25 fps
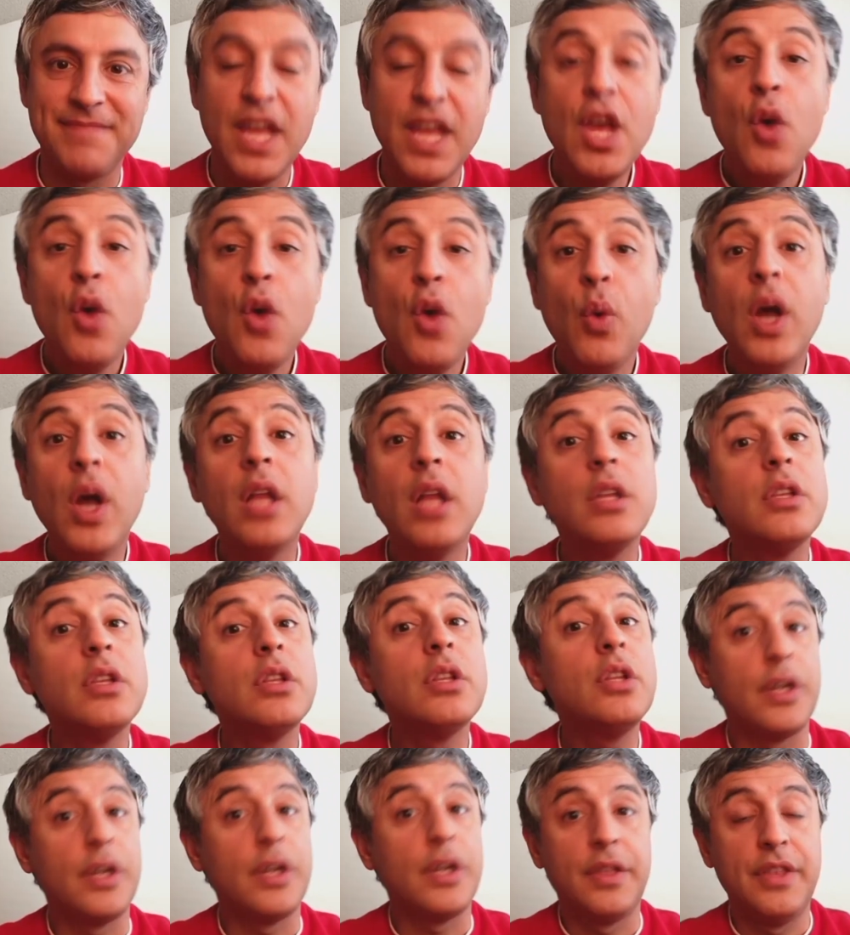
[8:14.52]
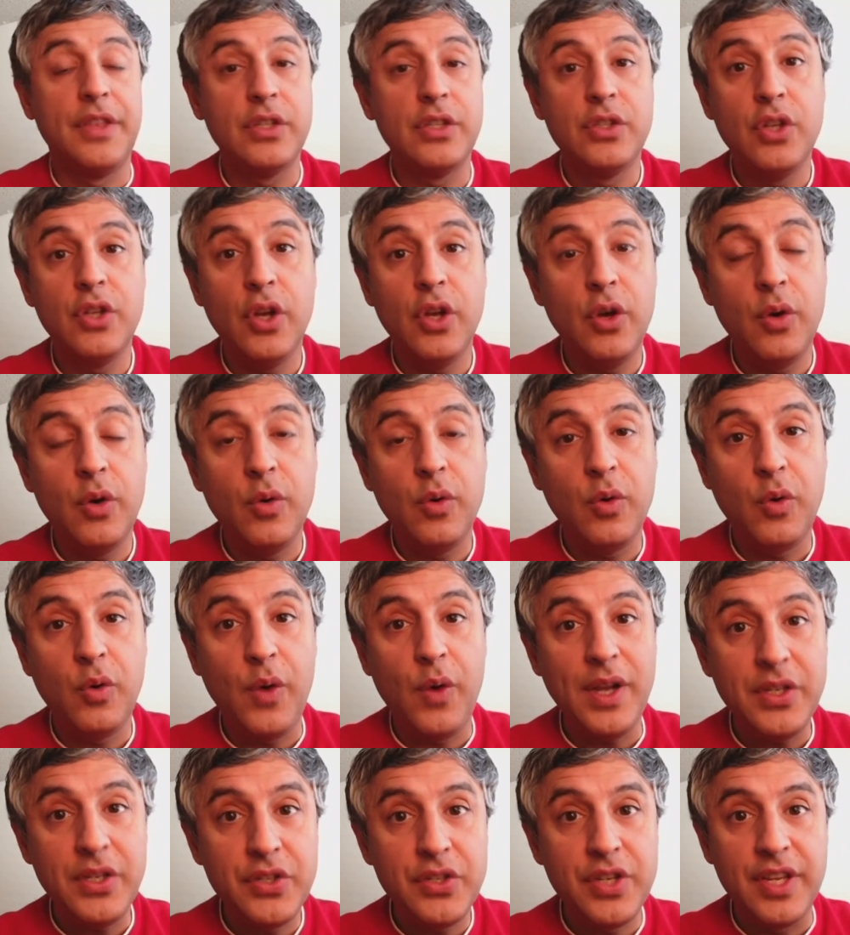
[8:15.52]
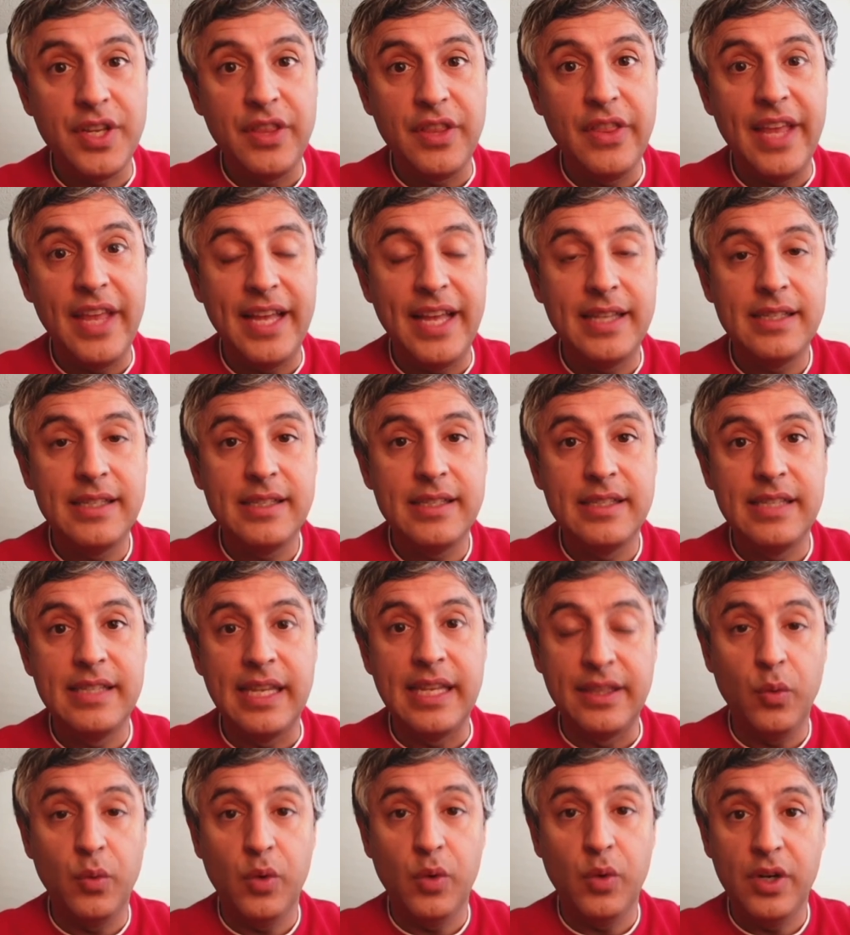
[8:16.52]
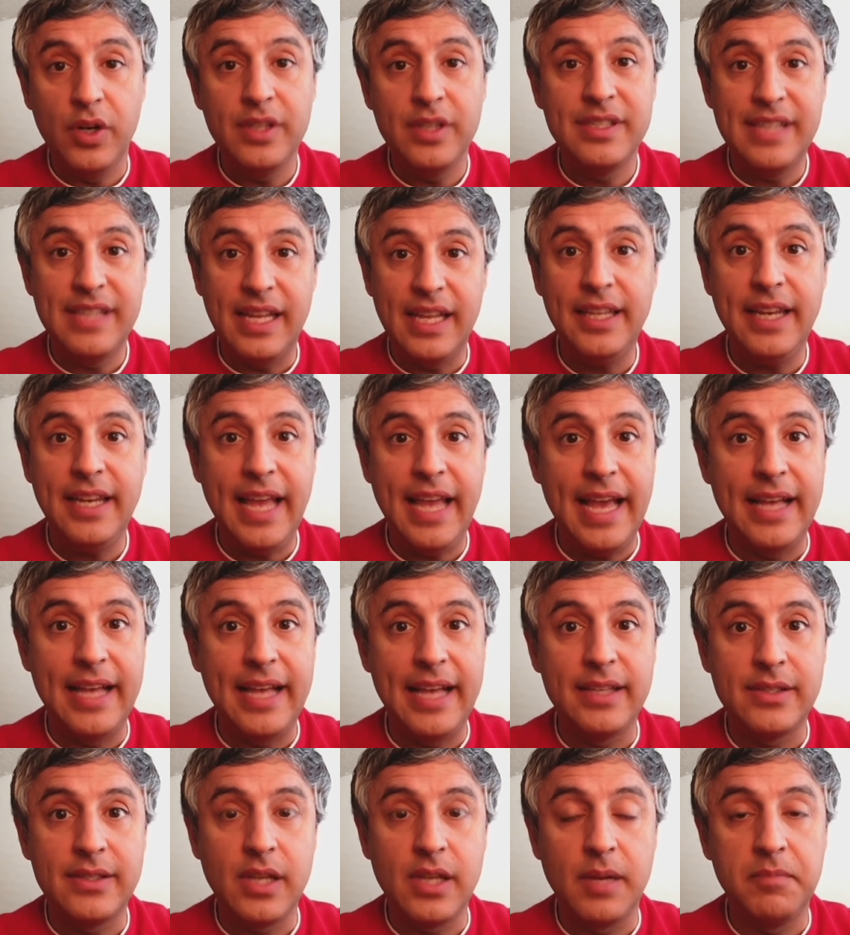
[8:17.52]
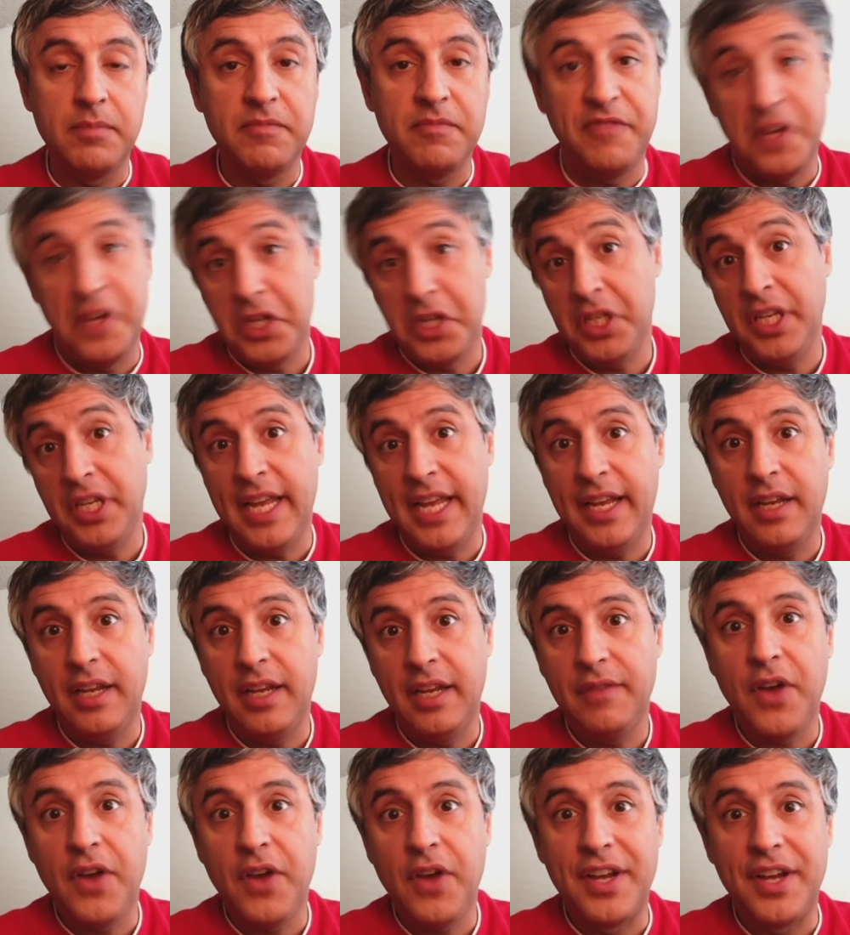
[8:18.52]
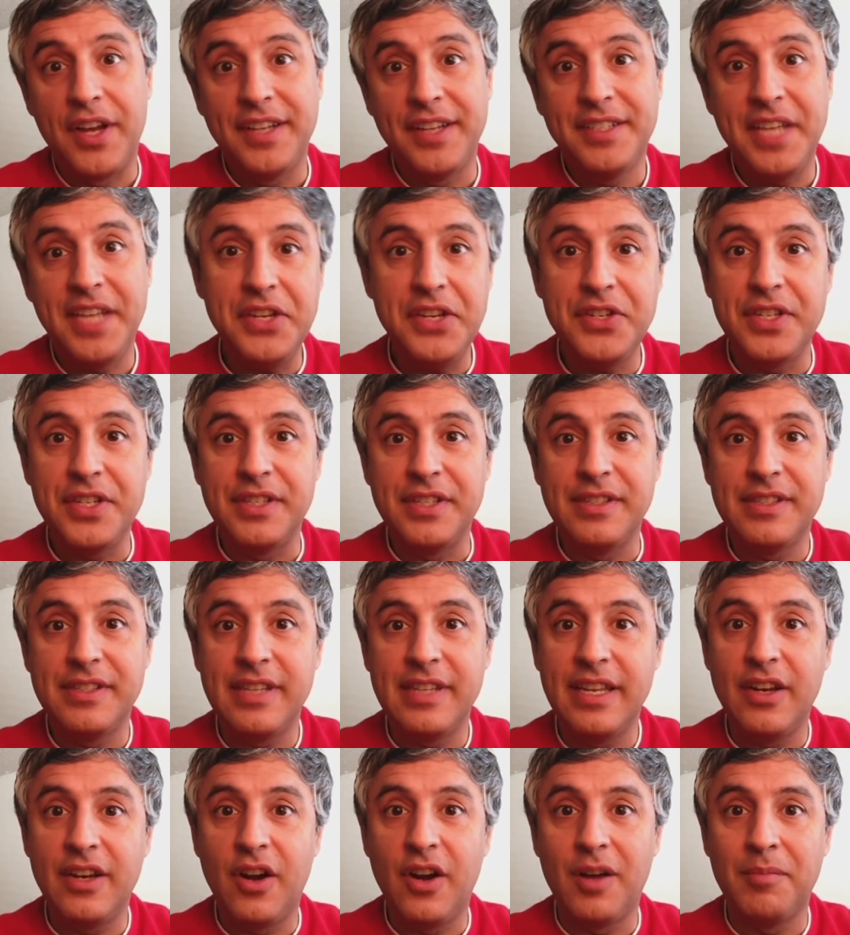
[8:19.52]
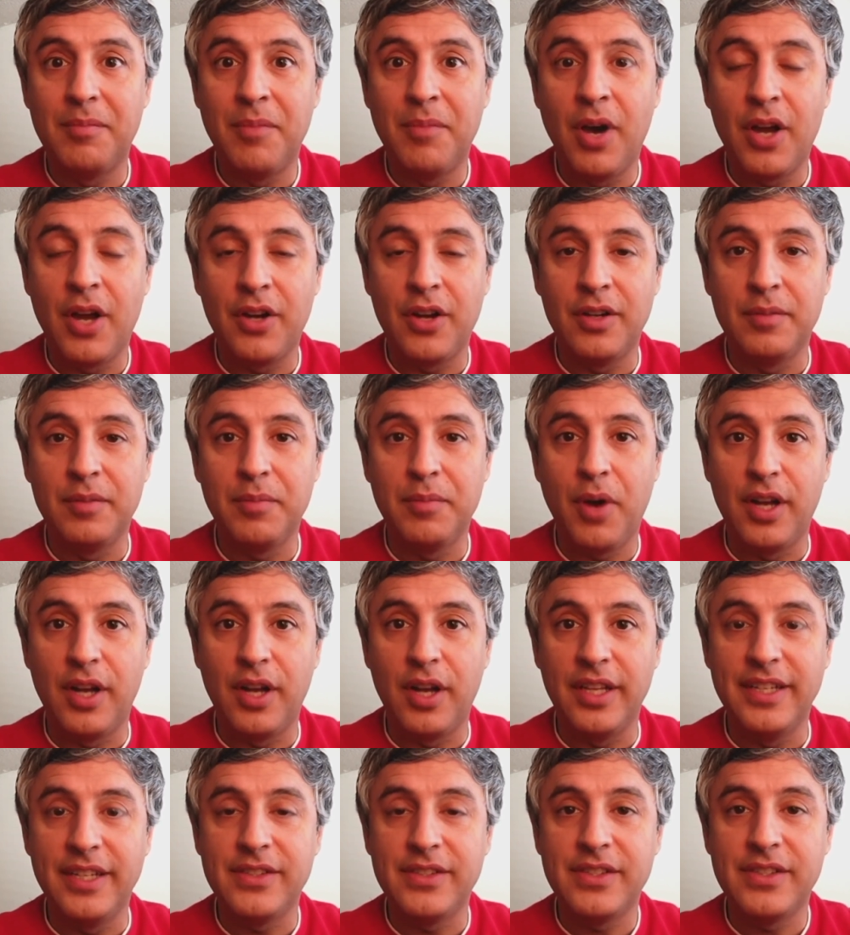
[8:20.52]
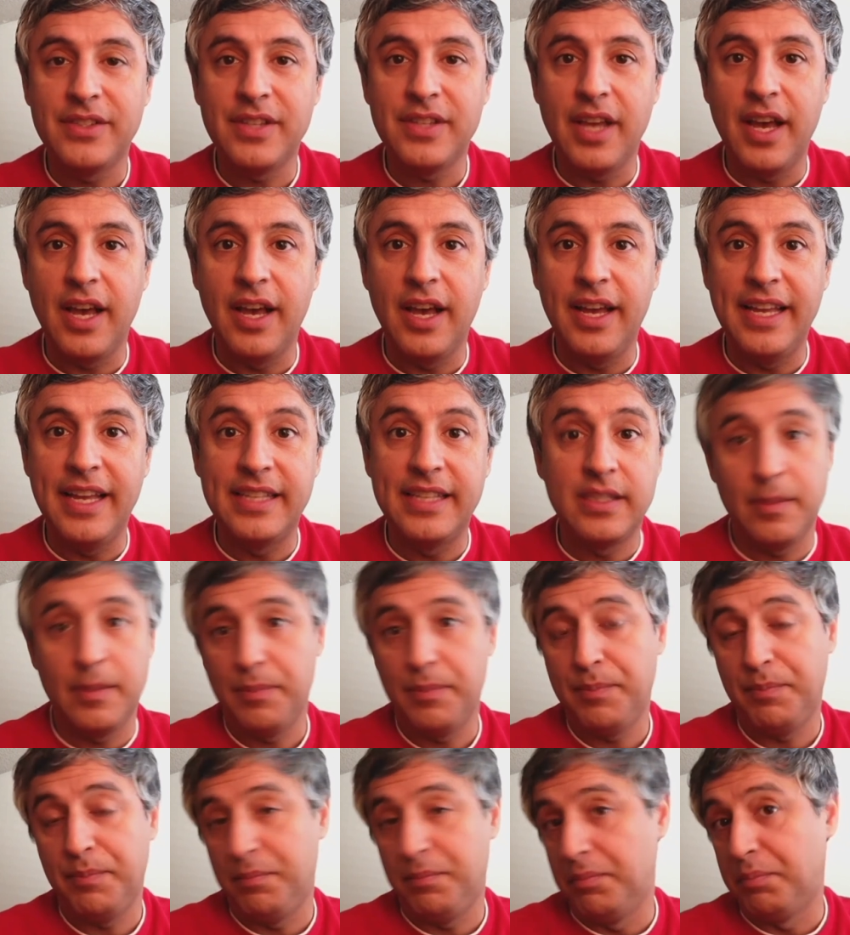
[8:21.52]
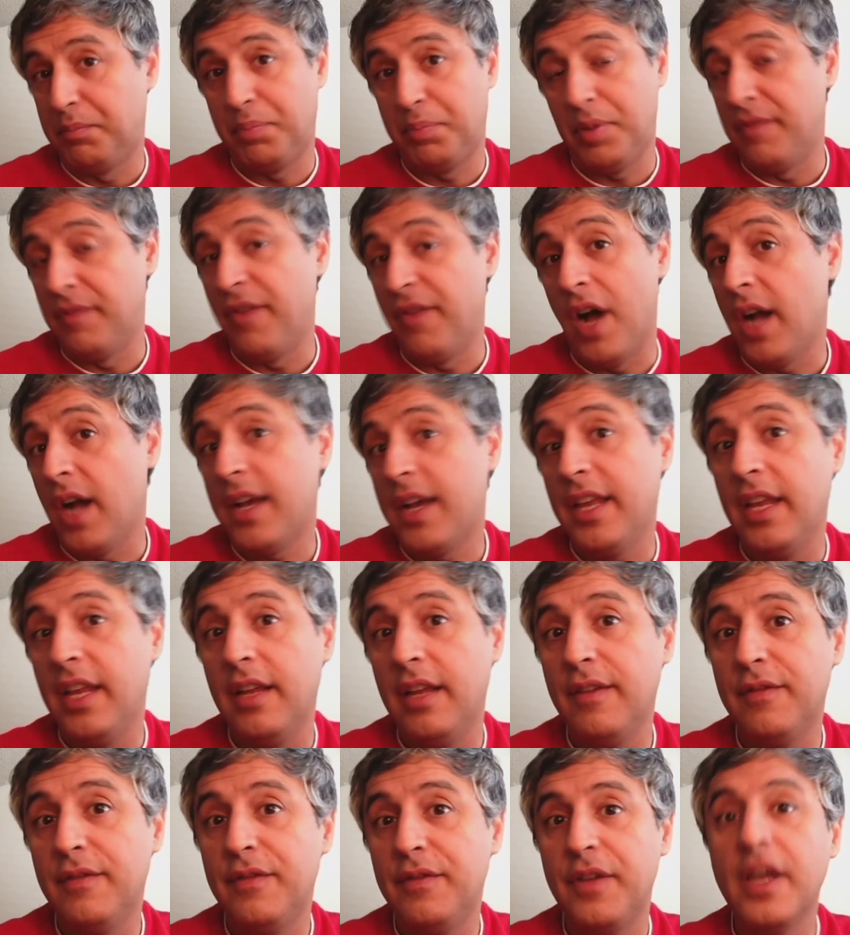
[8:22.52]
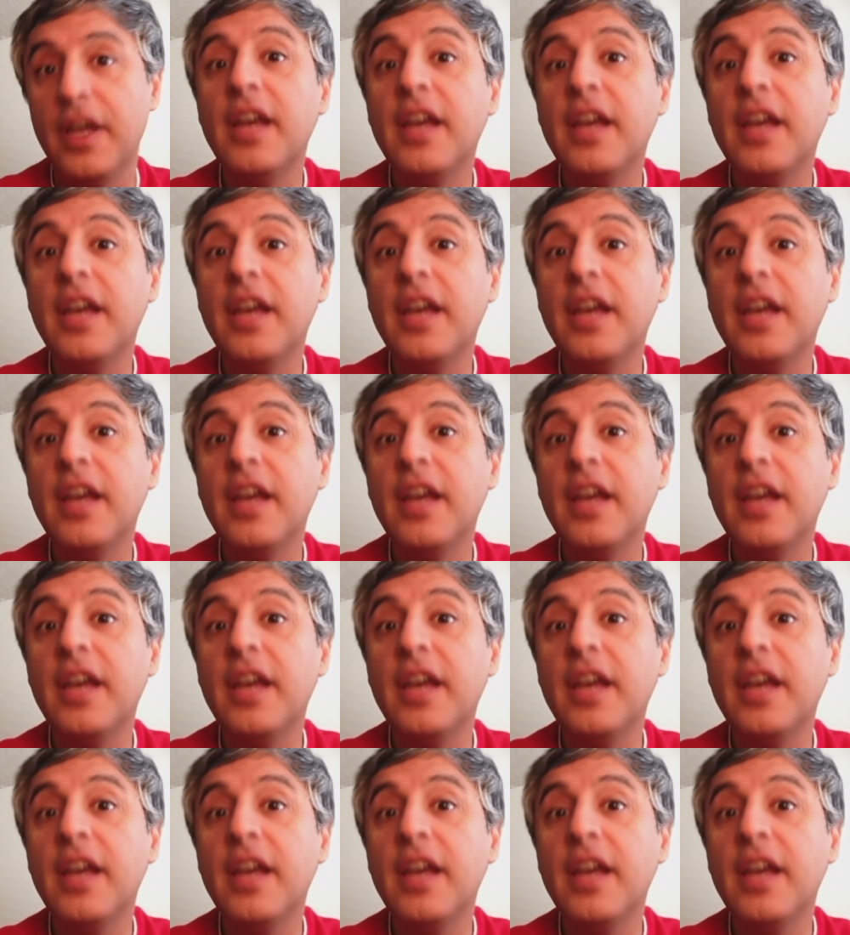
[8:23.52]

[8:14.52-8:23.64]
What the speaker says: Well, look, there's no question that the word zealot has some fairly negative connotations in our modern parlance. It's a provocative